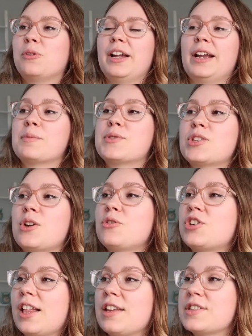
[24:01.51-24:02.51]
cool. Like I'm so
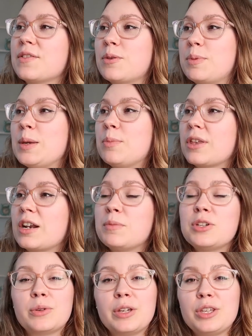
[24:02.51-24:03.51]
jealous of the people that have
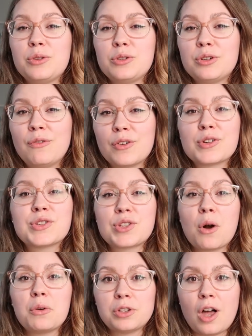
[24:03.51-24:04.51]
been doing YouTube for
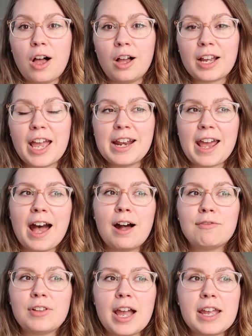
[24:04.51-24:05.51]
so long and
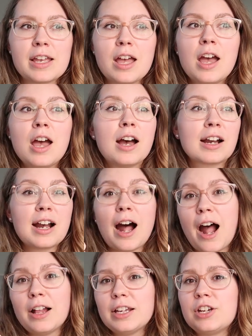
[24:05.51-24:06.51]
have like
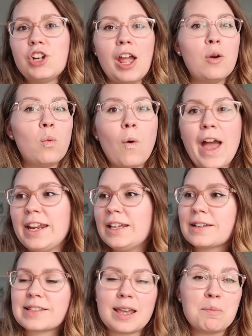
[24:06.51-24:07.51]
college and
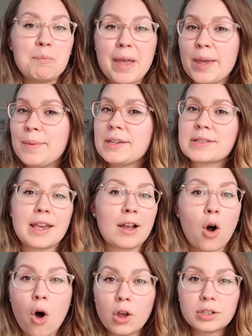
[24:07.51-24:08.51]
weddings and babies
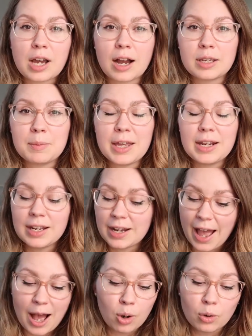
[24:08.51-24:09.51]
like all documented.
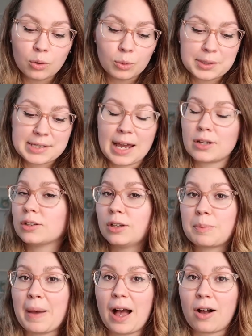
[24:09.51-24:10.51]
How cool is that to
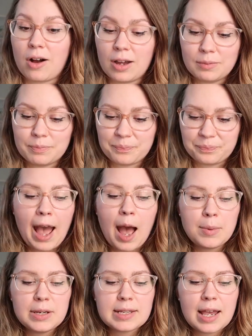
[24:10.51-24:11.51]
look back on?
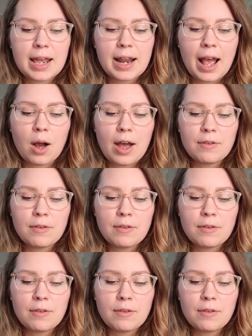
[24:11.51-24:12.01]
Abby said, how